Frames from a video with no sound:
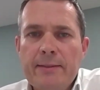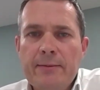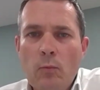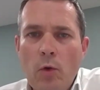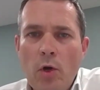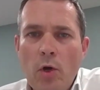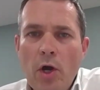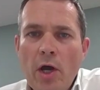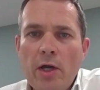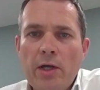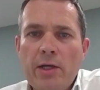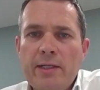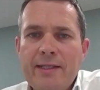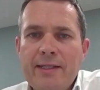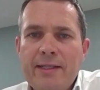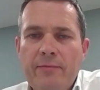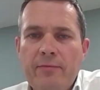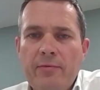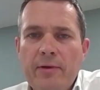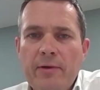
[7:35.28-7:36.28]
work
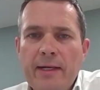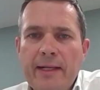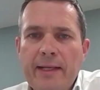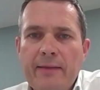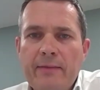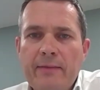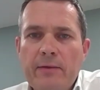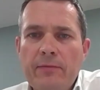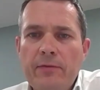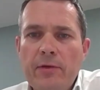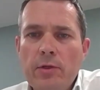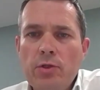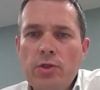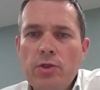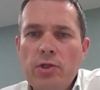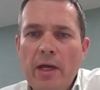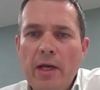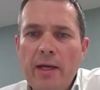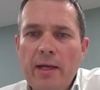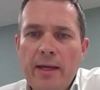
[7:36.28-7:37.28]
differently in the
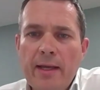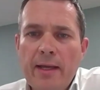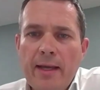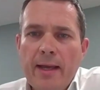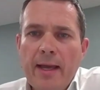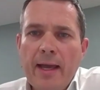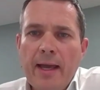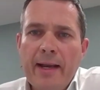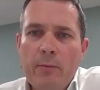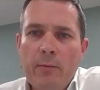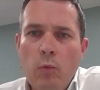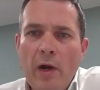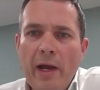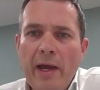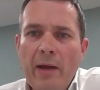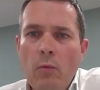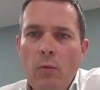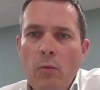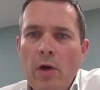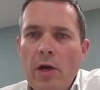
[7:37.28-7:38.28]
future. And
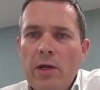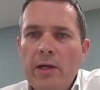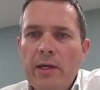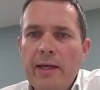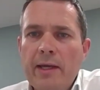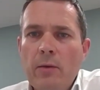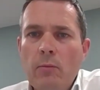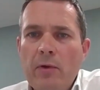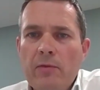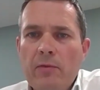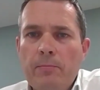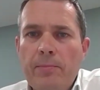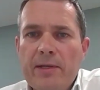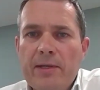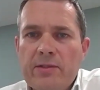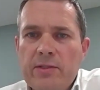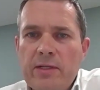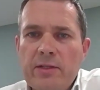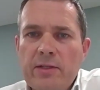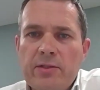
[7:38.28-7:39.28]
we're working with
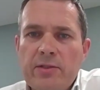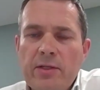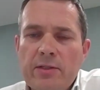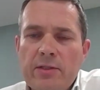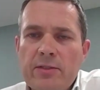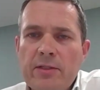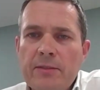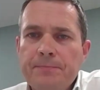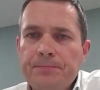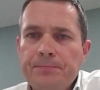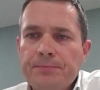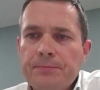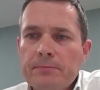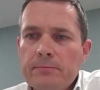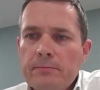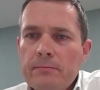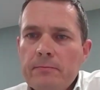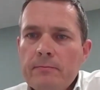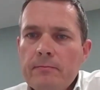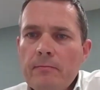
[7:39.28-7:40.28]
businesses
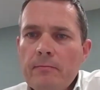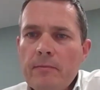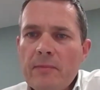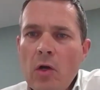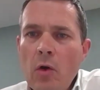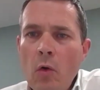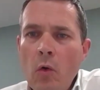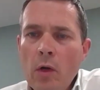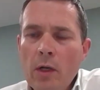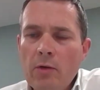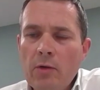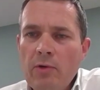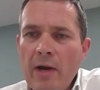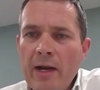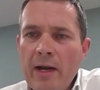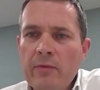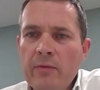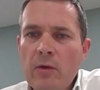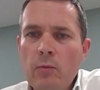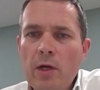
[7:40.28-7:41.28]
all
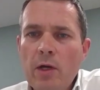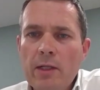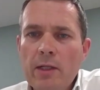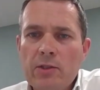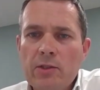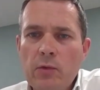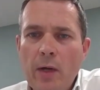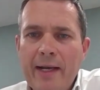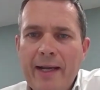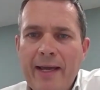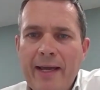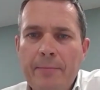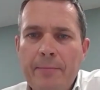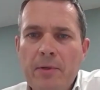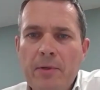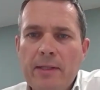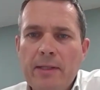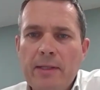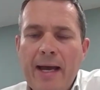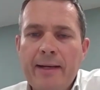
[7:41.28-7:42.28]
around the world to
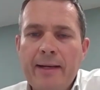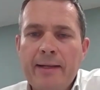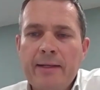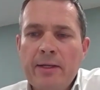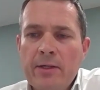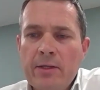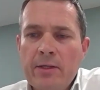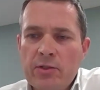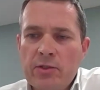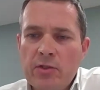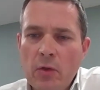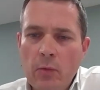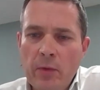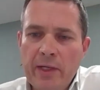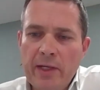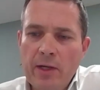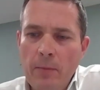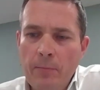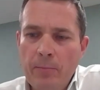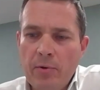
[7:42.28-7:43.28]
enable that. So
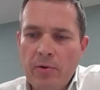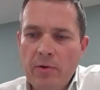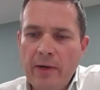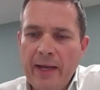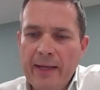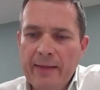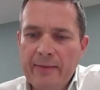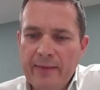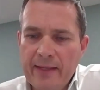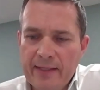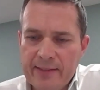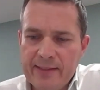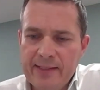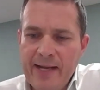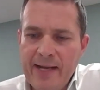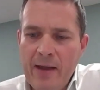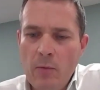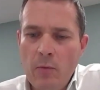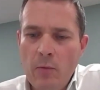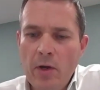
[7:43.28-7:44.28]
we operate this
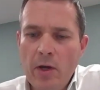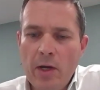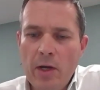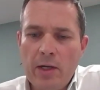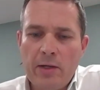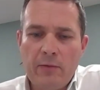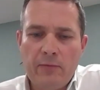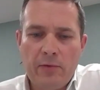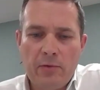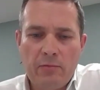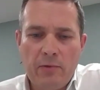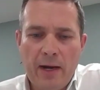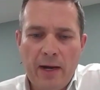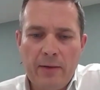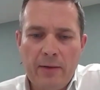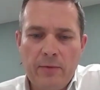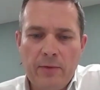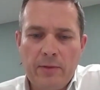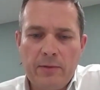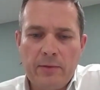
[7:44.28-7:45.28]
network of
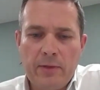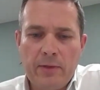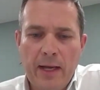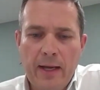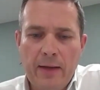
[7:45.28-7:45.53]
around